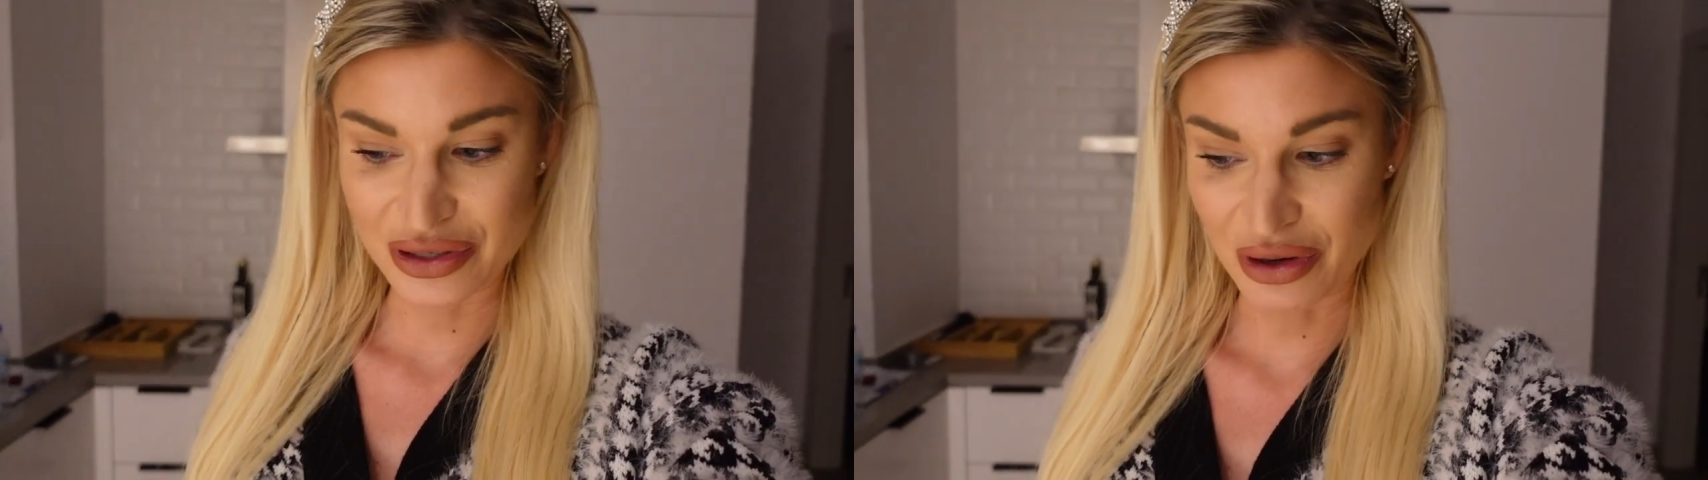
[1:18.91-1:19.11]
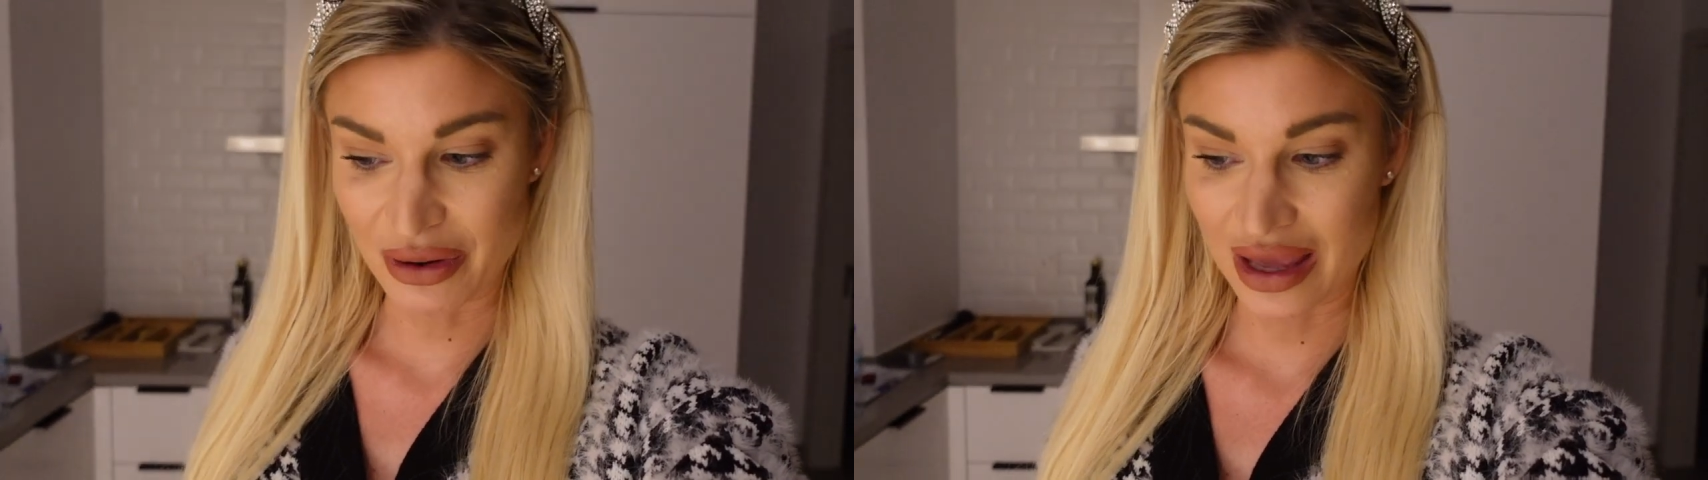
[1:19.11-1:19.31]

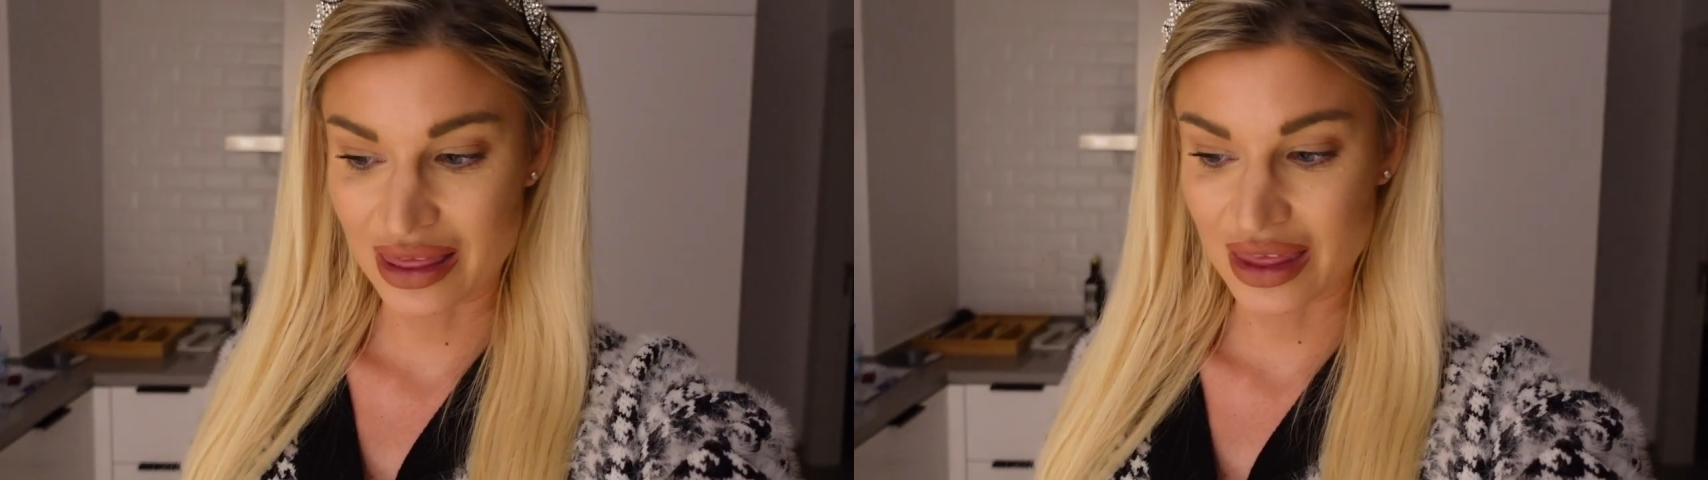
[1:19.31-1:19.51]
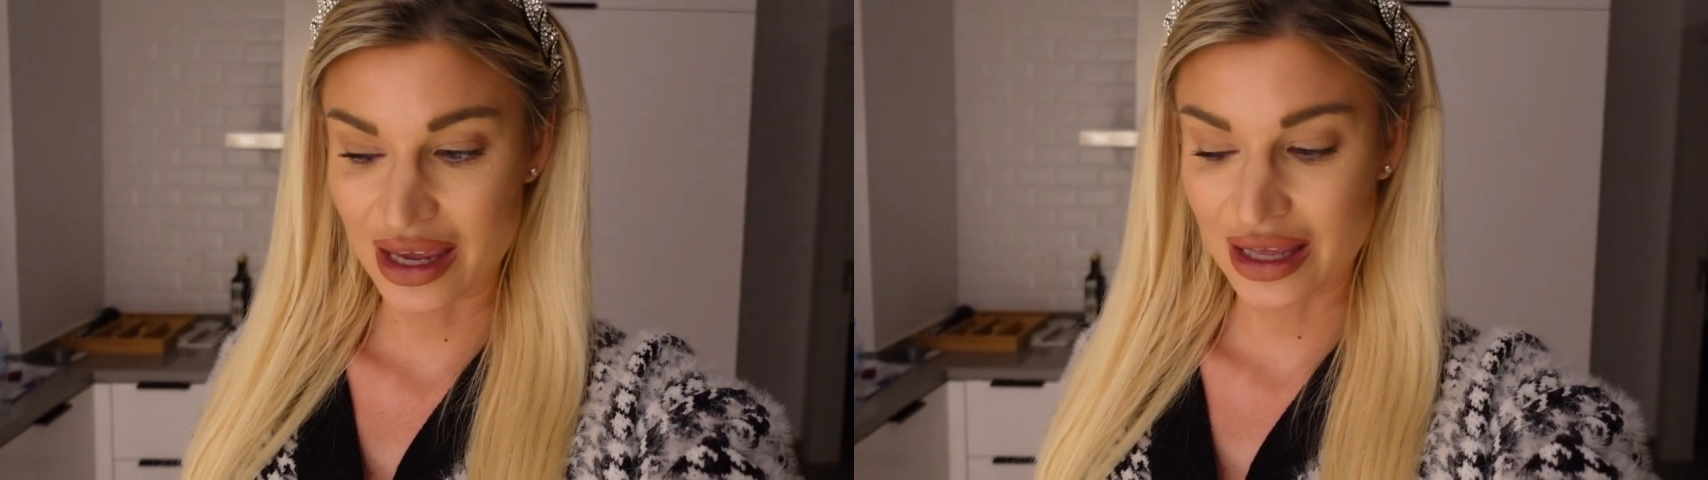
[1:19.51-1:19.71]
So I
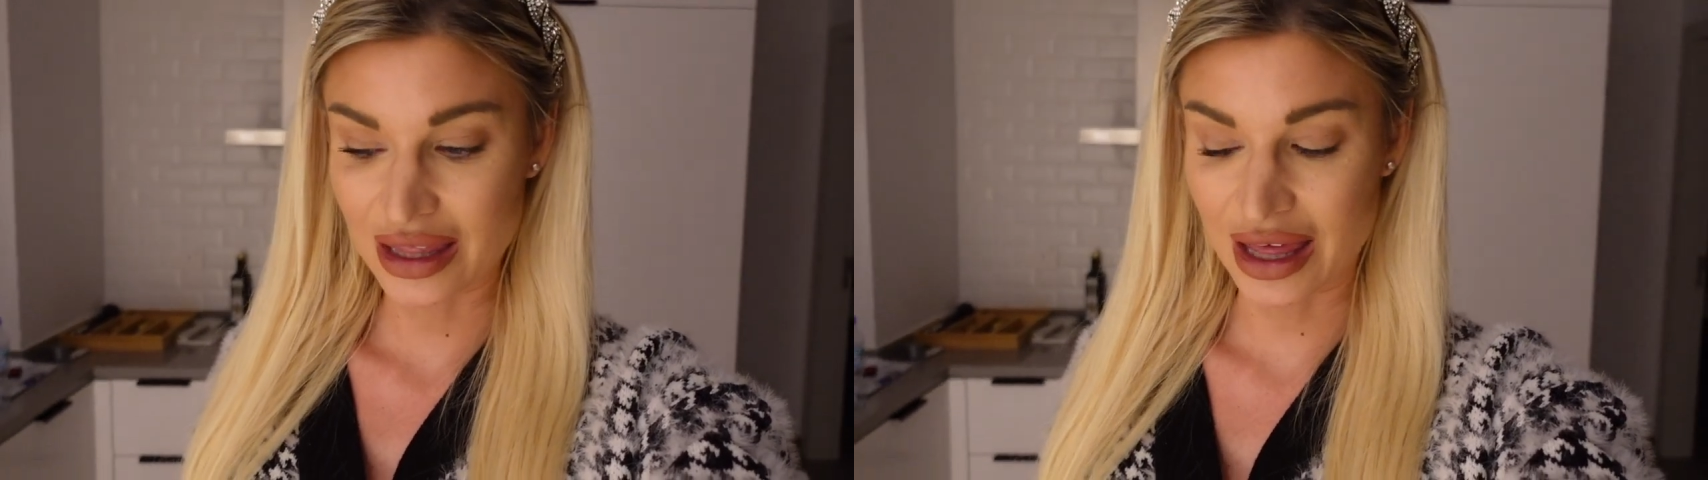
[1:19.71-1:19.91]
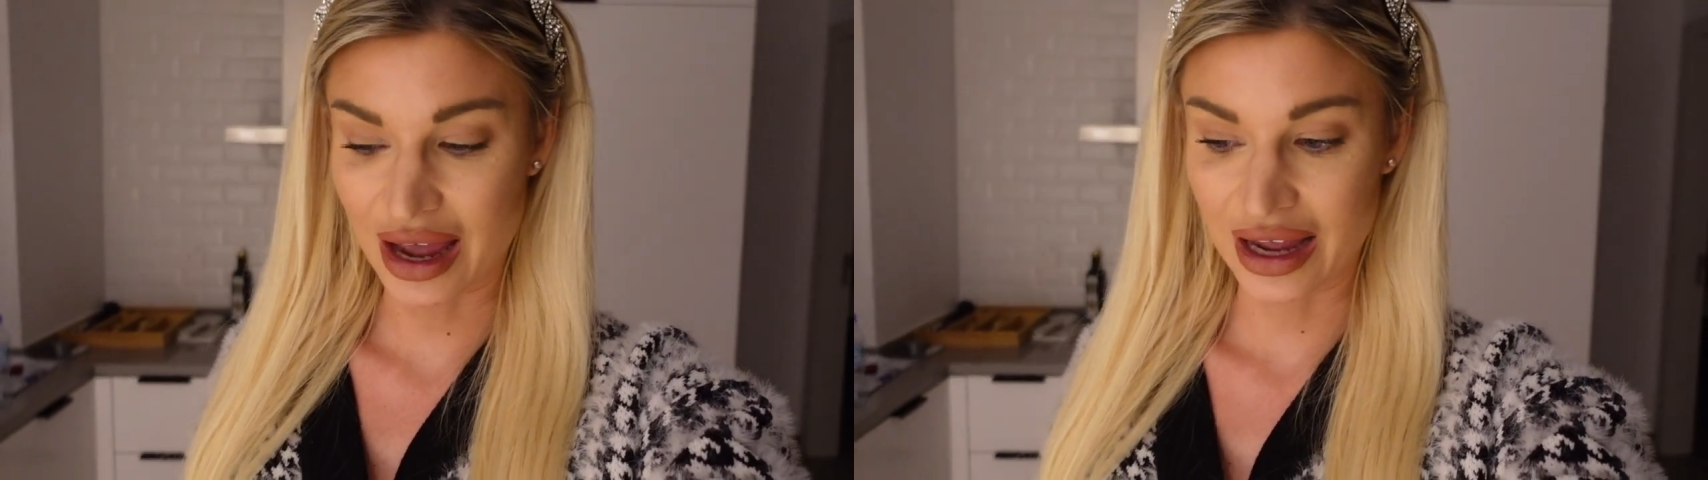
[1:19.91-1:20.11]

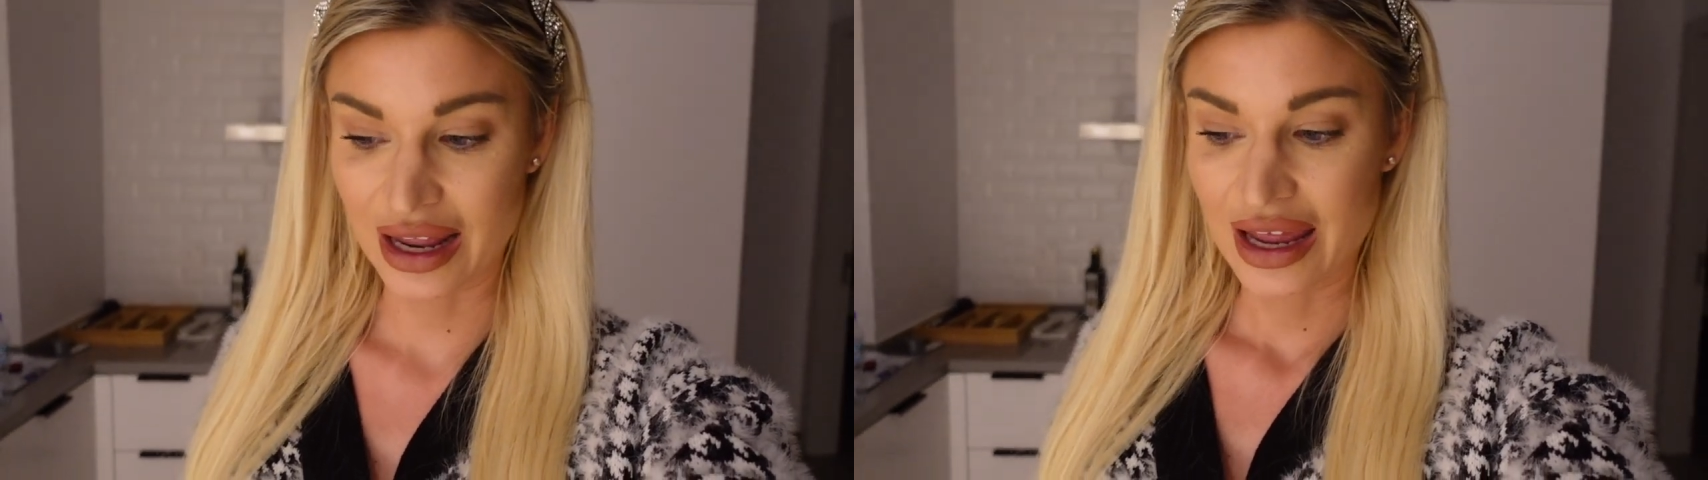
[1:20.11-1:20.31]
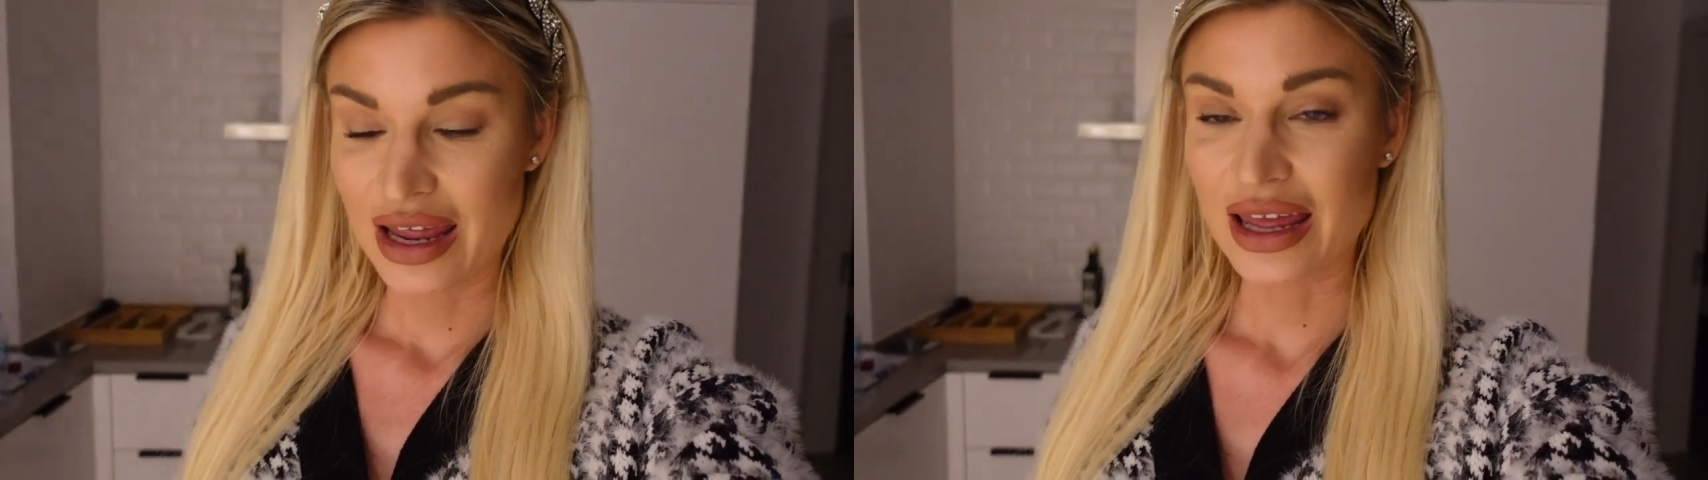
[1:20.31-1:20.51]
think that